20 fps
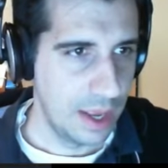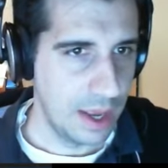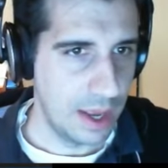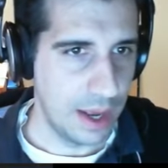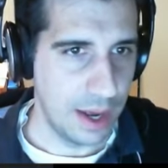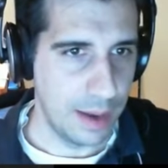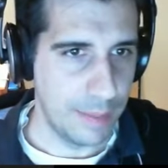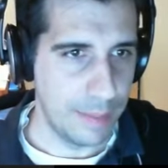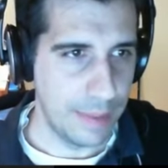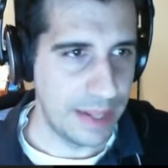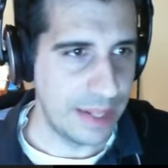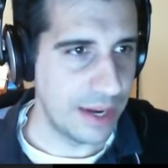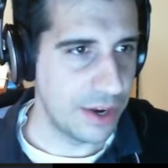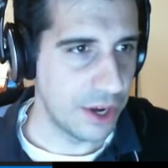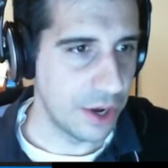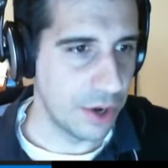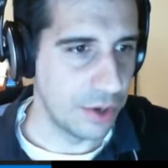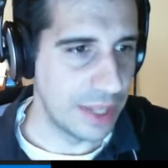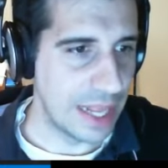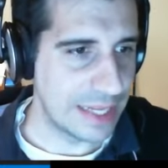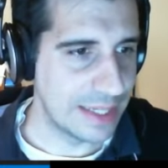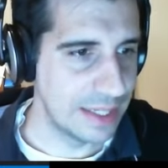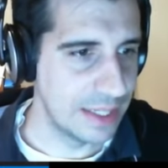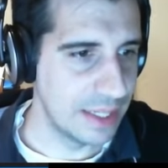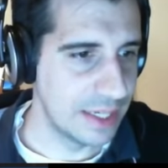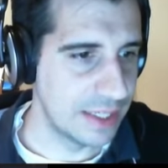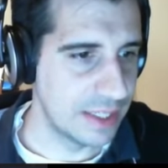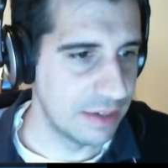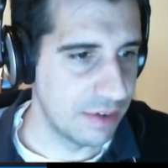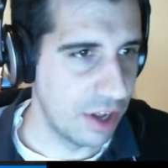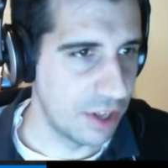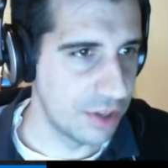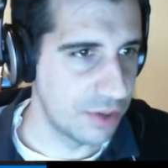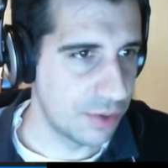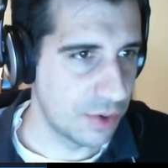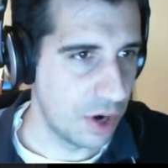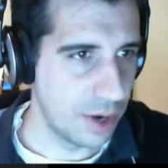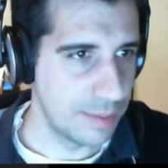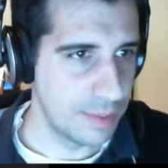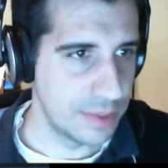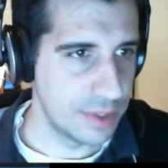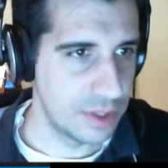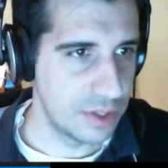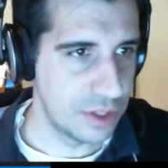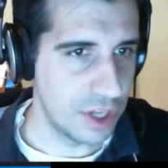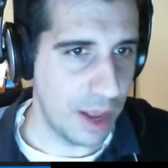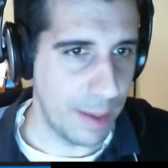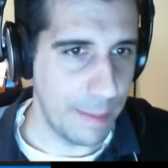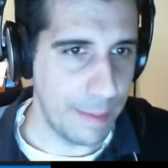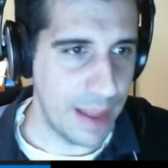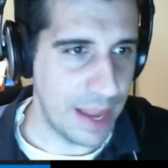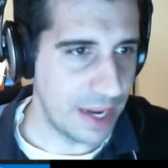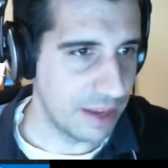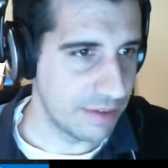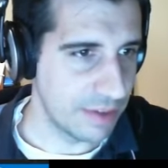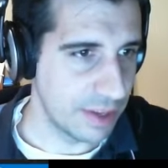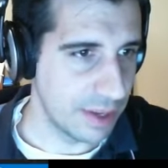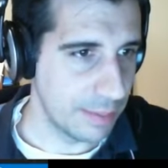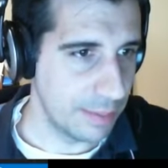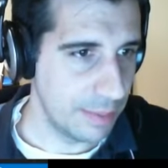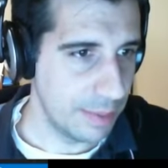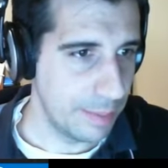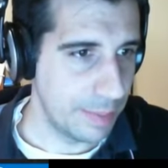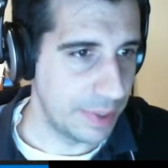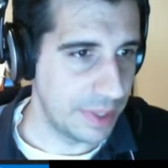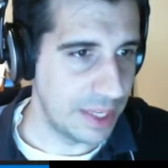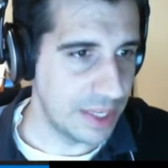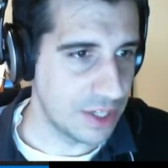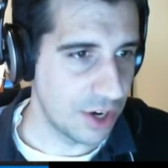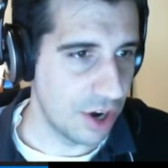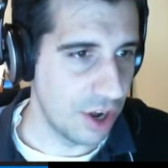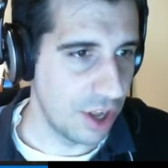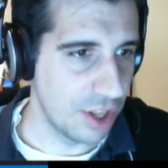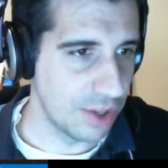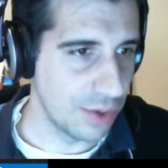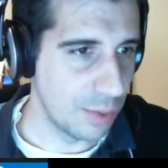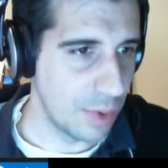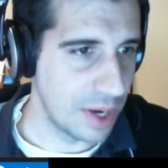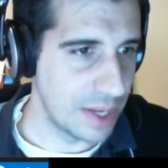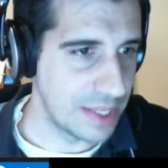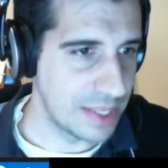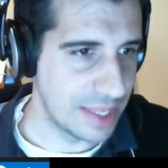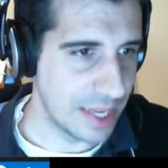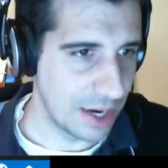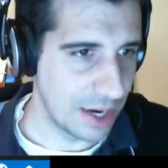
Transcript: And there you go. That's the list of all the ROMs. There's not many of them, but these are all the ones that